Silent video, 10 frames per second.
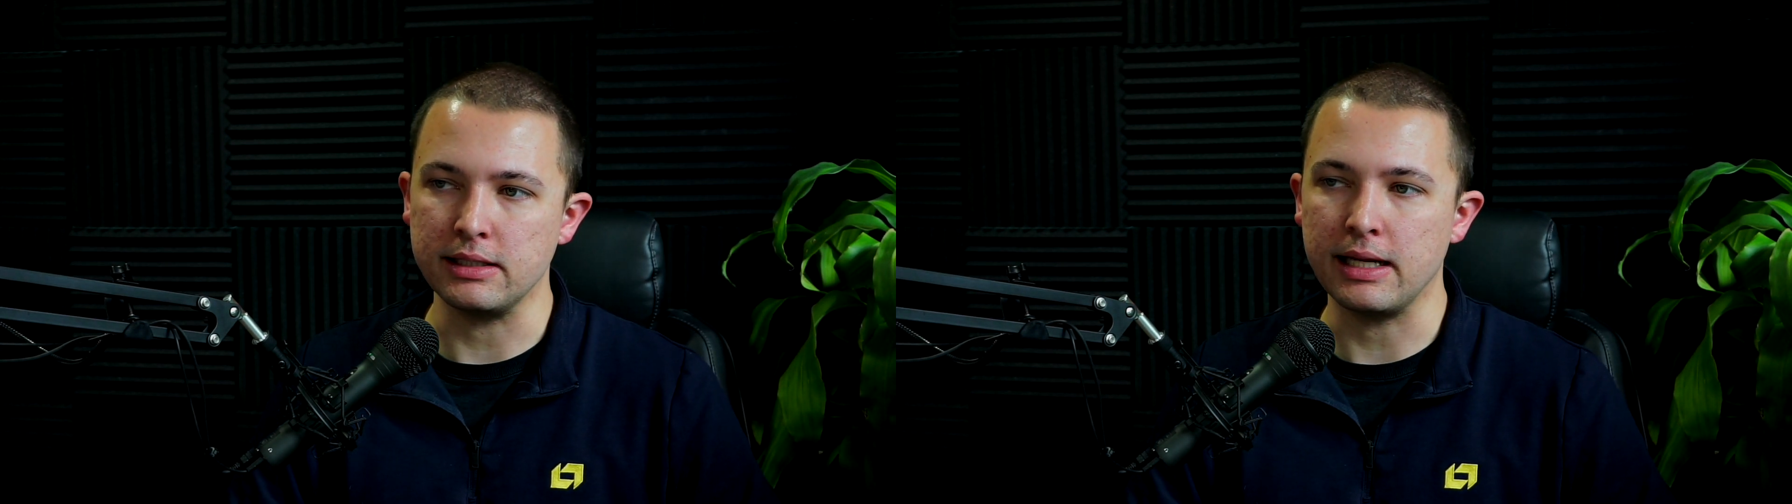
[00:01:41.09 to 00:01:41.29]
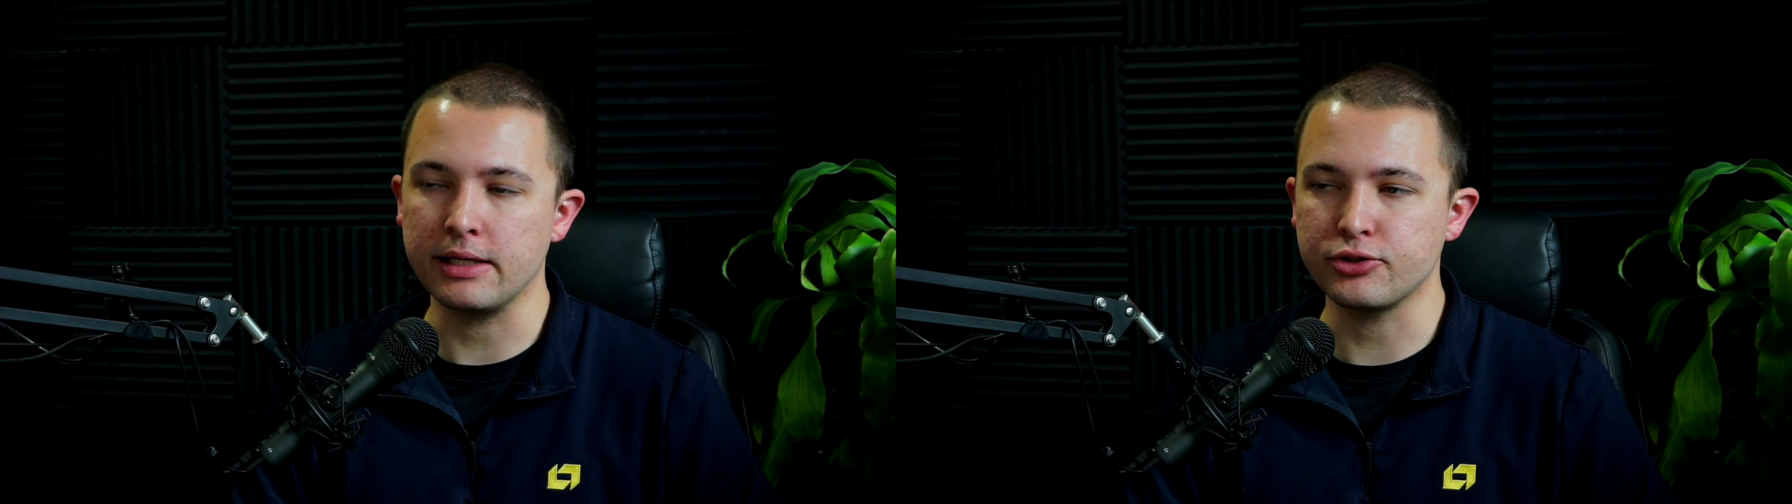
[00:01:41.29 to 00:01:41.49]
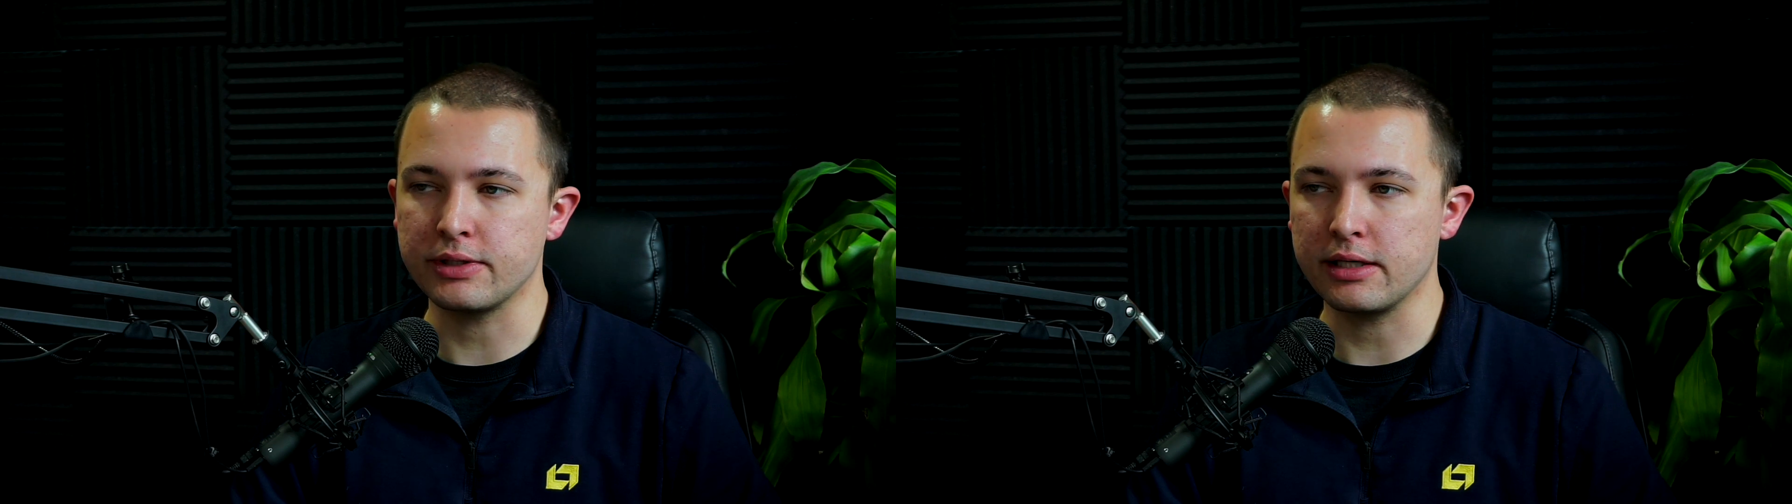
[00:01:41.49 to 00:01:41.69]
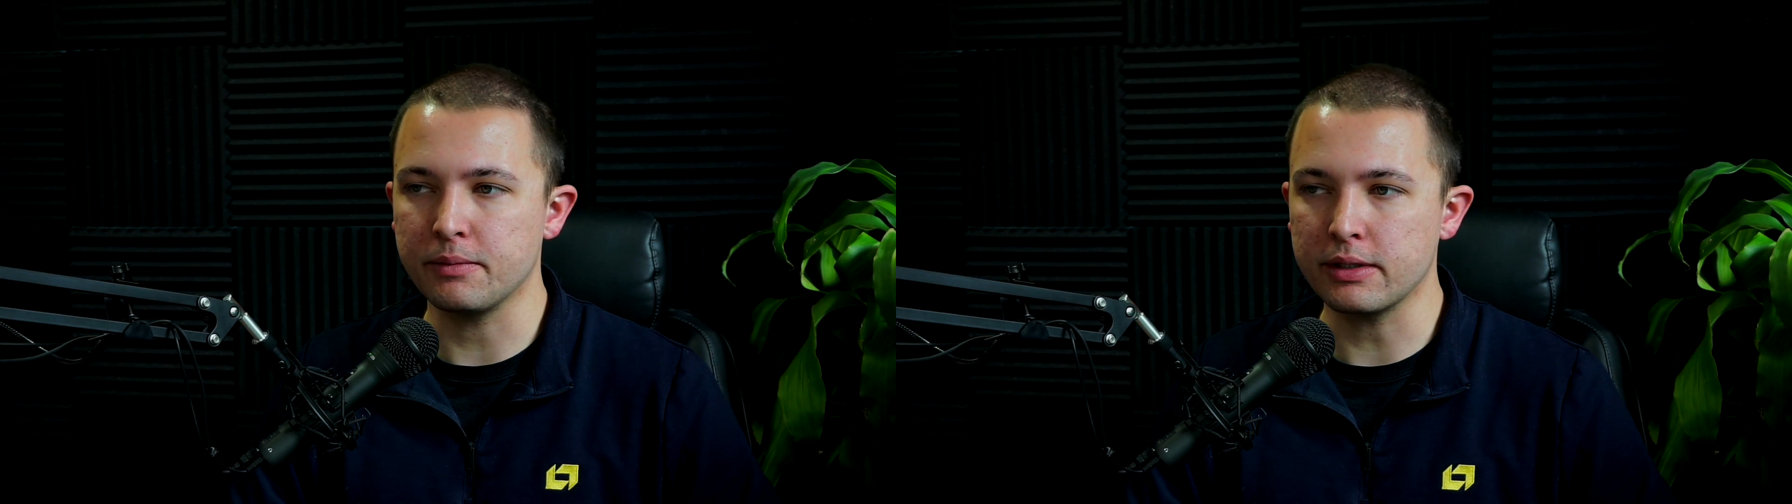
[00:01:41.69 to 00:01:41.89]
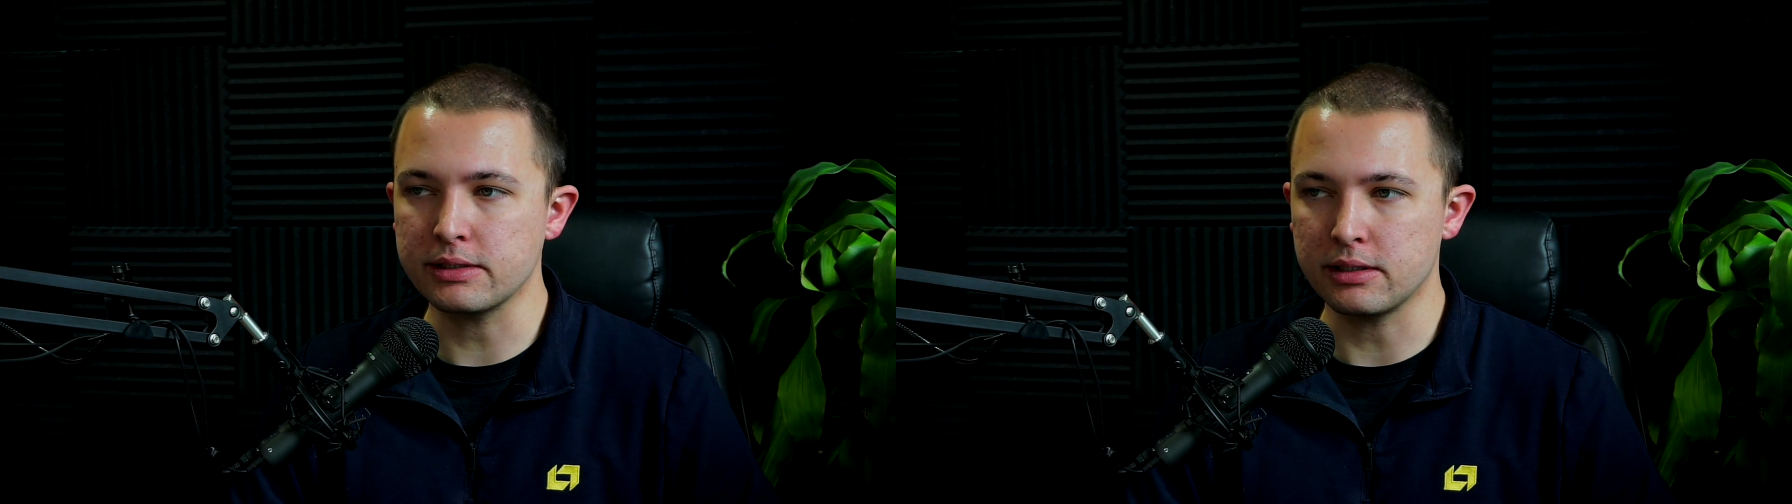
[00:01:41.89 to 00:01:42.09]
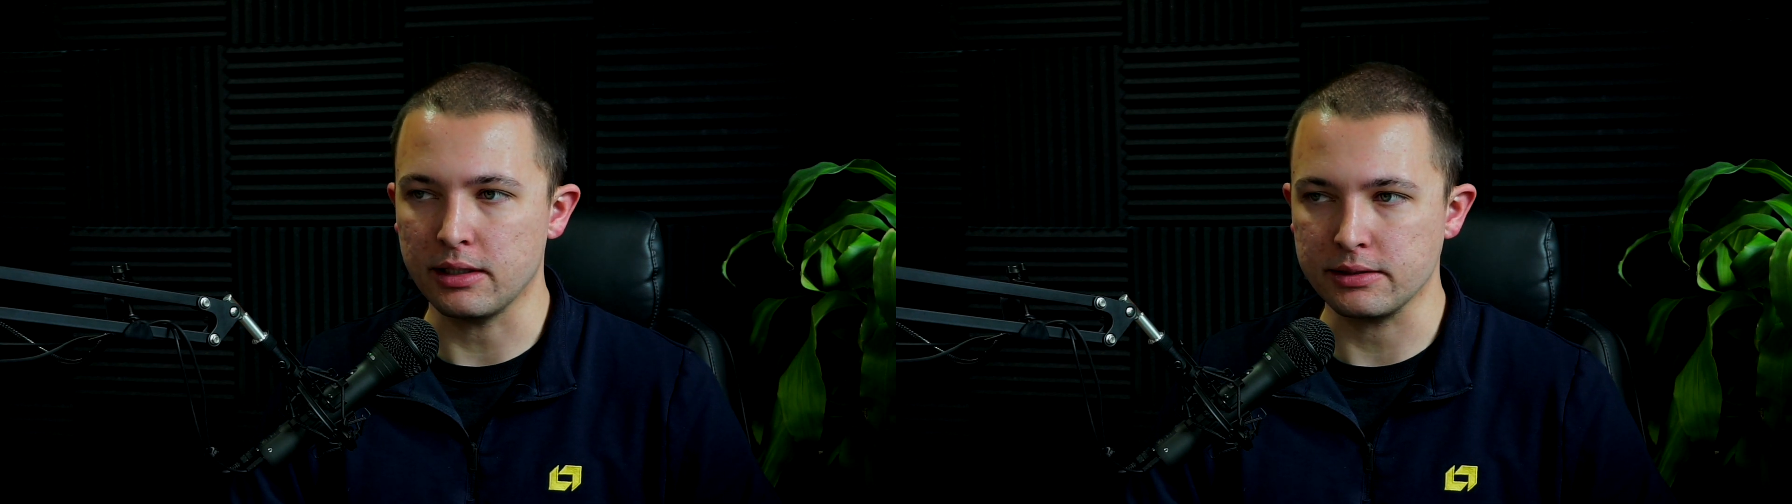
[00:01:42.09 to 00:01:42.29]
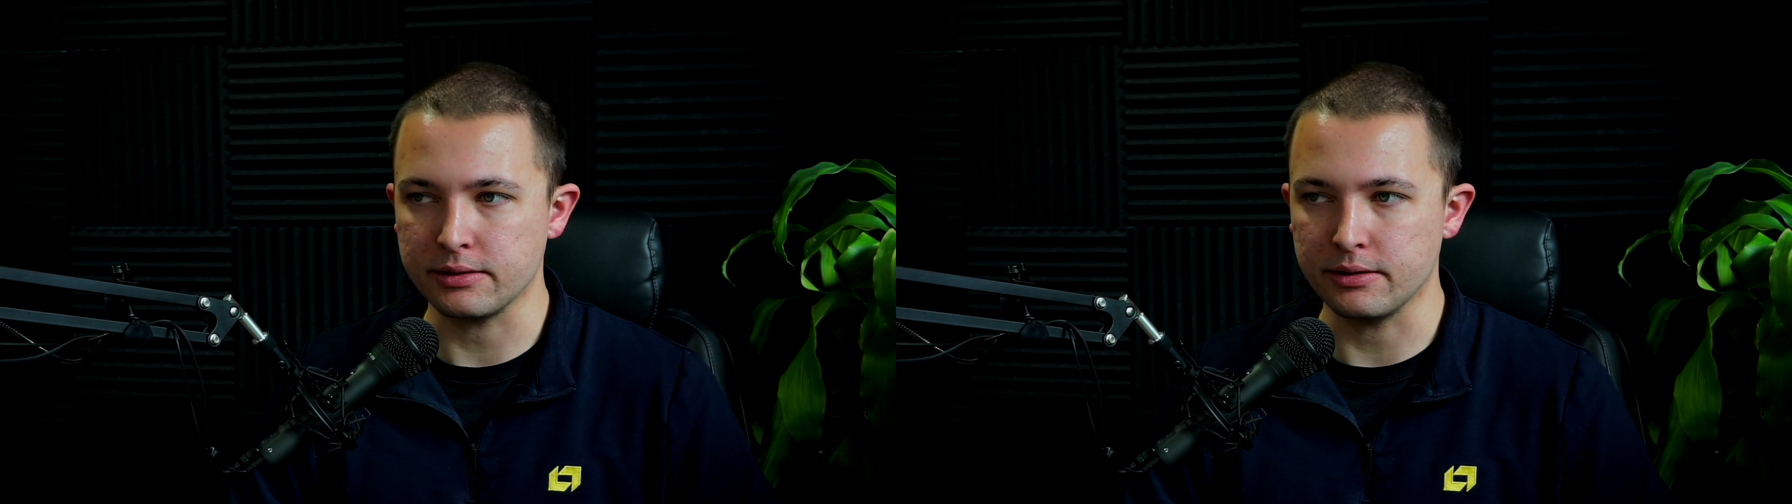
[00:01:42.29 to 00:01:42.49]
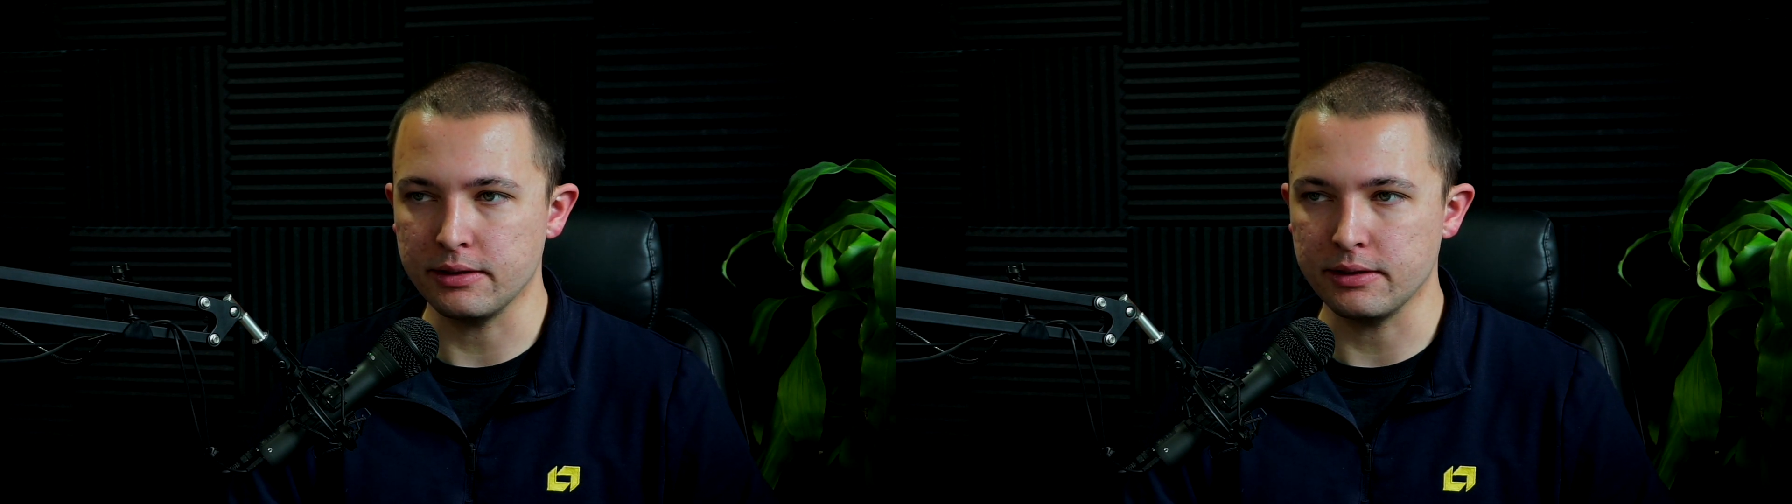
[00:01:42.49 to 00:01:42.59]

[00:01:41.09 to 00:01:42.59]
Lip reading: Azure Databricks cluster